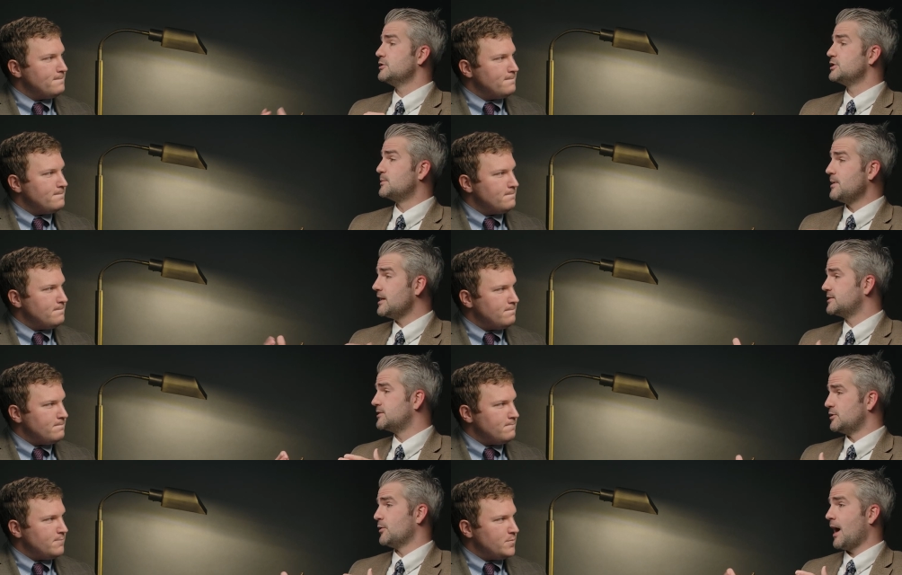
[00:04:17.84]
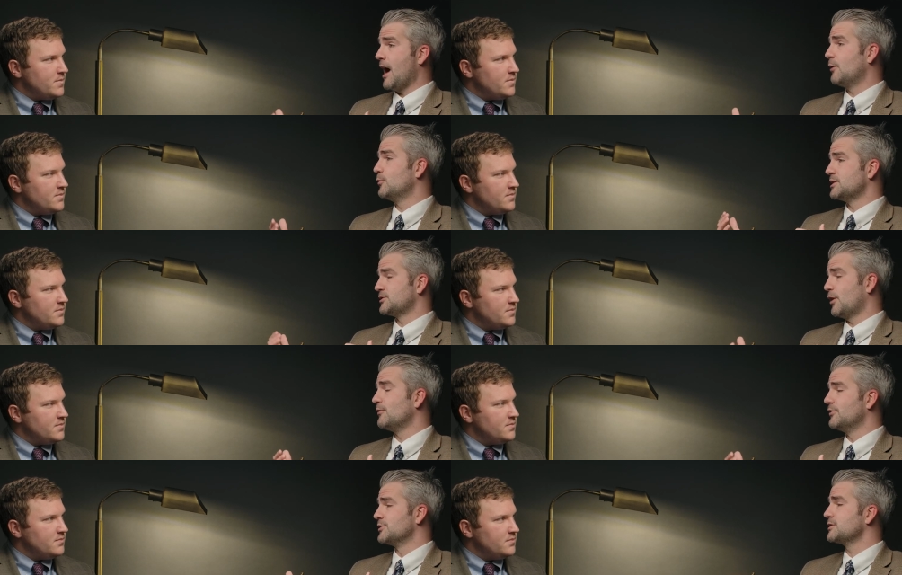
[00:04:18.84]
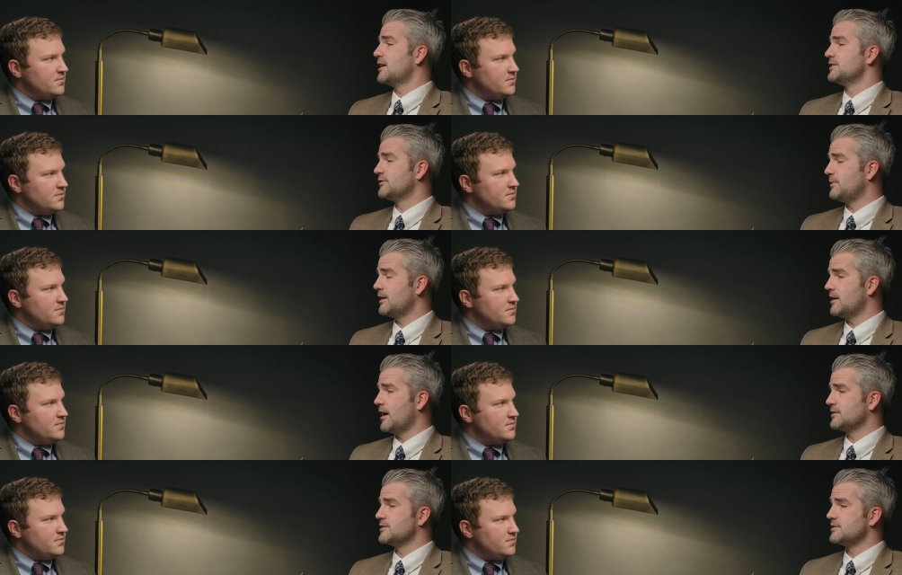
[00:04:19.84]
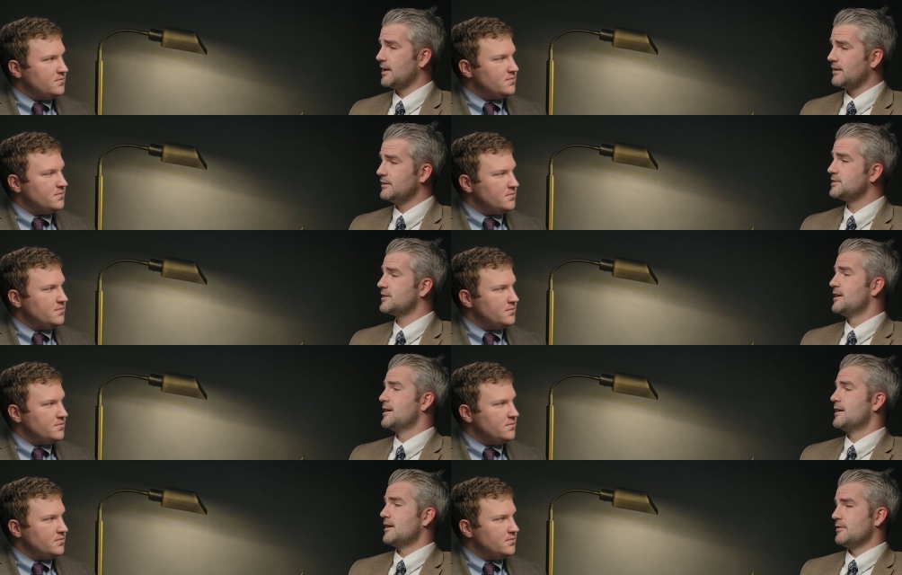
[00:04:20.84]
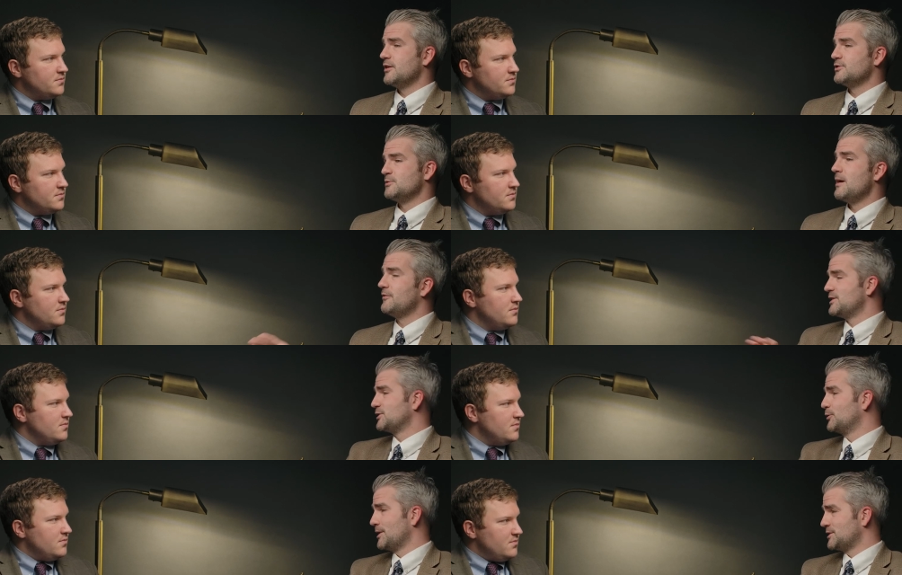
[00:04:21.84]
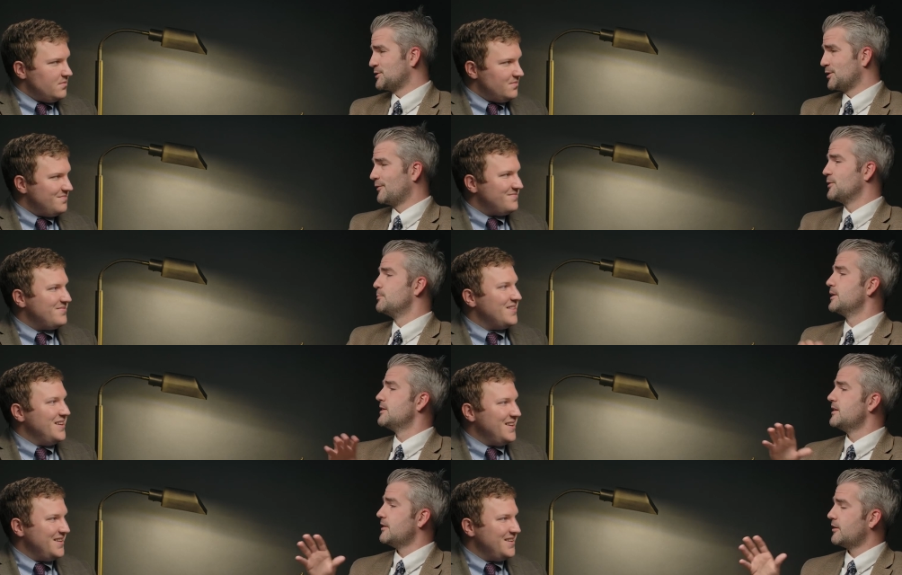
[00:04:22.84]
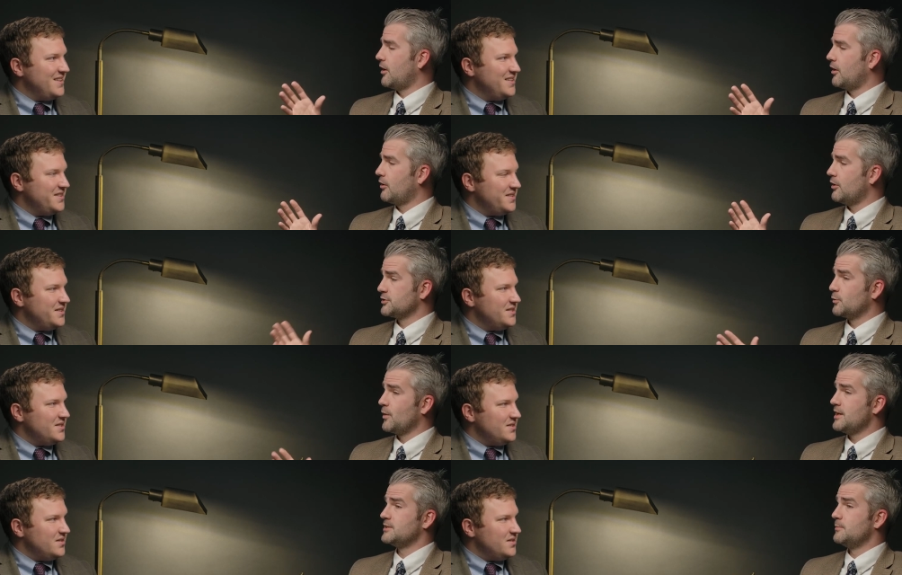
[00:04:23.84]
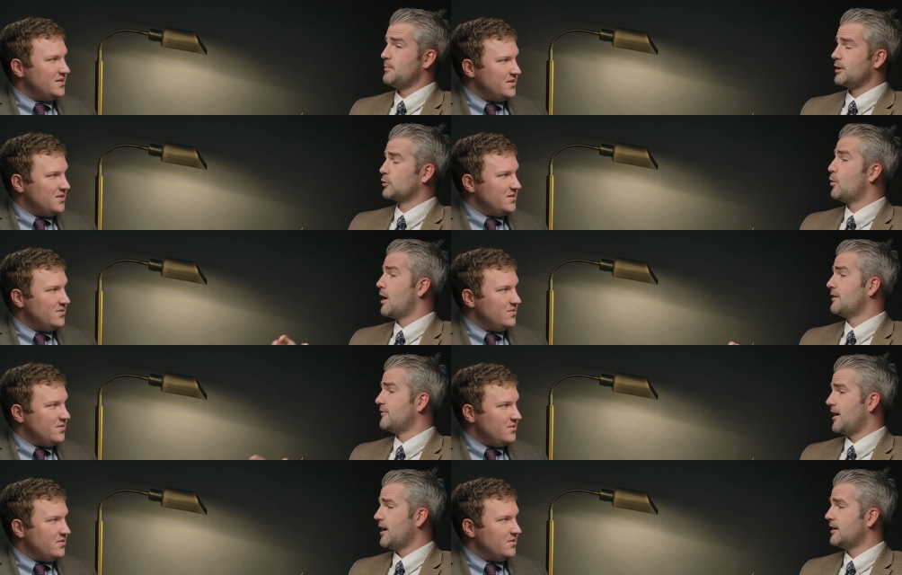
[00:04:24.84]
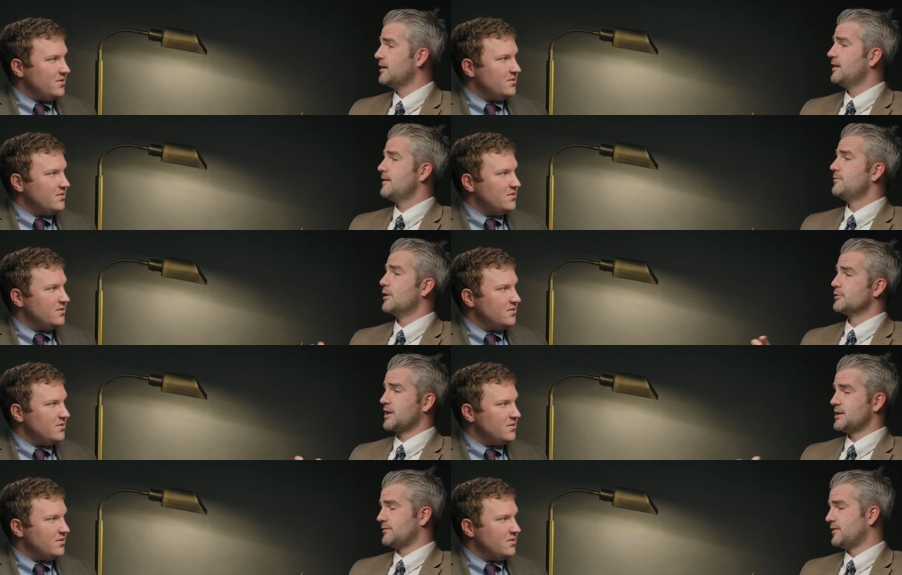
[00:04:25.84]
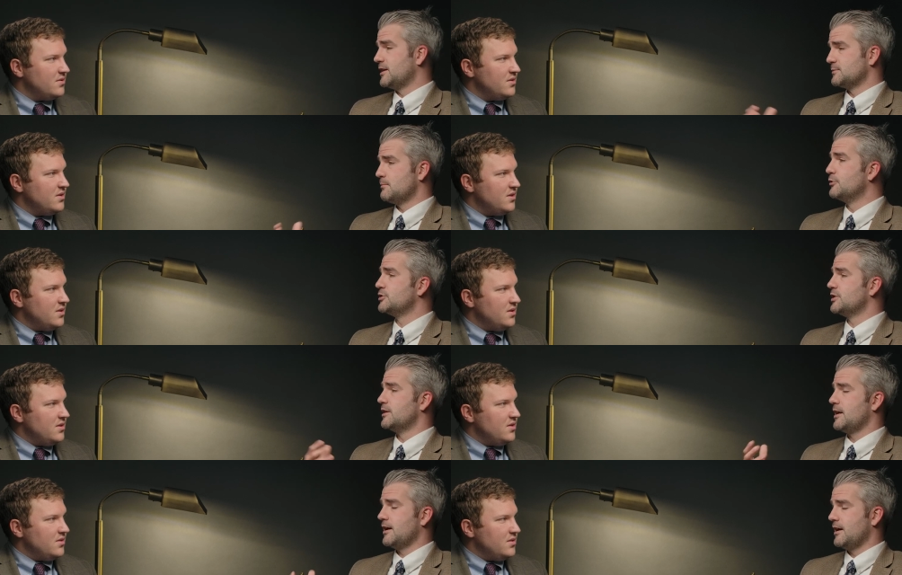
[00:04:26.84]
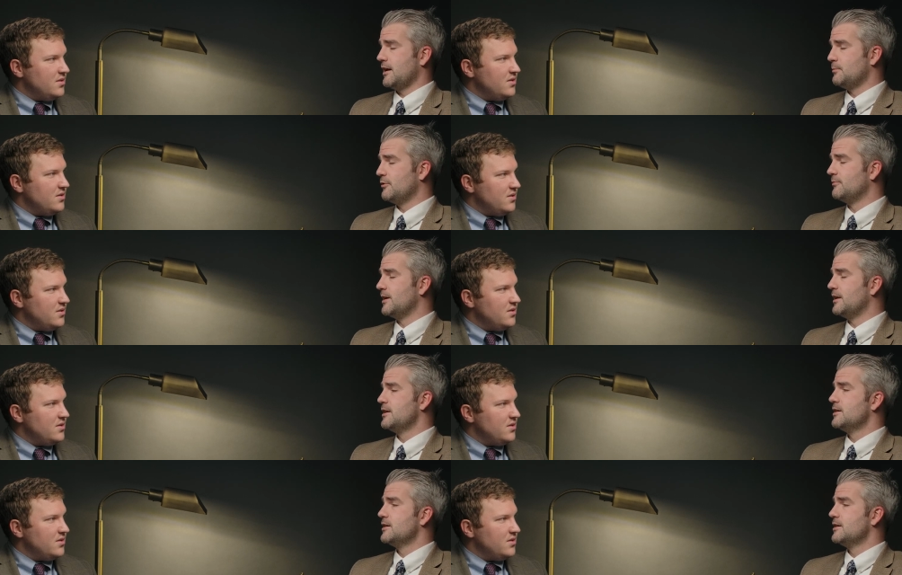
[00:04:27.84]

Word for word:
Speaker 1: speaks to how we solve those kinds of paradoxes. At least there's metaphysical ways to solve them, but then there are also ways to better quantify those kinds of things, motion and movement.